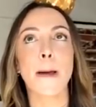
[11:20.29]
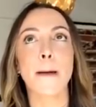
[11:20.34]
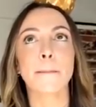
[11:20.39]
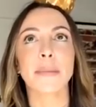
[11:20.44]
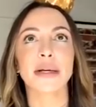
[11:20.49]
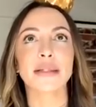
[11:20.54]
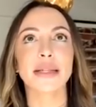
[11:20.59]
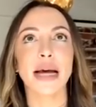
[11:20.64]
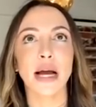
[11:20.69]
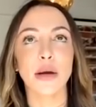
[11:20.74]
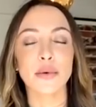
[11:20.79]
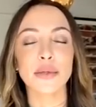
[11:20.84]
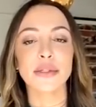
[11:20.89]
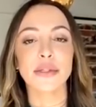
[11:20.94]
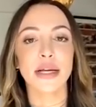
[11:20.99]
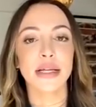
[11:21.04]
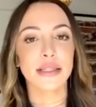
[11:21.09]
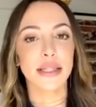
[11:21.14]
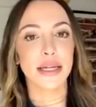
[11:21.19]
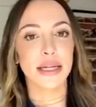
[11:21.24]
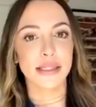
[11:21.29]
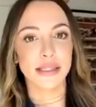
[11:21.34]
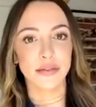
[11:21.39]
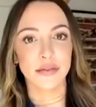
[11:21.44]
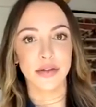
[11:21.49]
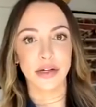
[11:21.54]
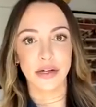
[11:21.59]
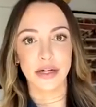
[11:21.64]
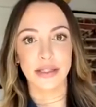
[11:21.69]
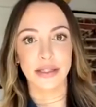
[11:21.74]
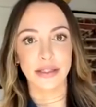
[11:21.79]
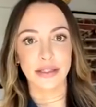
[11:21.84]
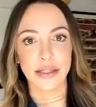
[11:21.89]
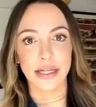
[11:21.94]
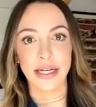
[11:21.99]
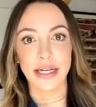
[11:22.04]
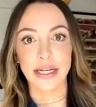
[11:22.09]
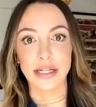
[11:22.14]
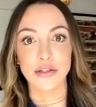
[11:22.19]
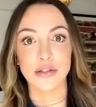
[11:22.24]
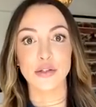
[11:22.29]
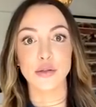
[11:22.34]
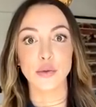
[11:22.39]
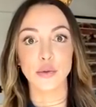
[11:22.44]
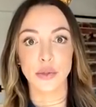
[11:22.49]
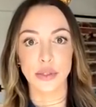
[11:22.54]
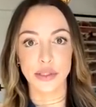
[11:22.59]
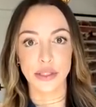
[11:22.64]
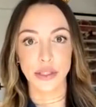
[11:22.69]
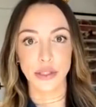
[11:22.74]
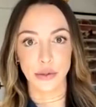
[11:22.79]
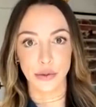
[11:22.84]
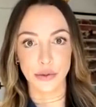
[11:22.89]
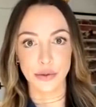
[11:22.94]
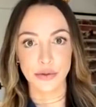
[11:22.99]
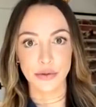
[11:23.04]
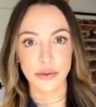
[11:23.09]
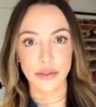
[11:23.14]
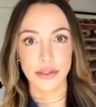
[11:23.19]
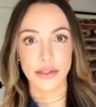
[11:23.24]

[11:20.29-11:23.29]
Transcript: because I was like that as a very little kid in school too.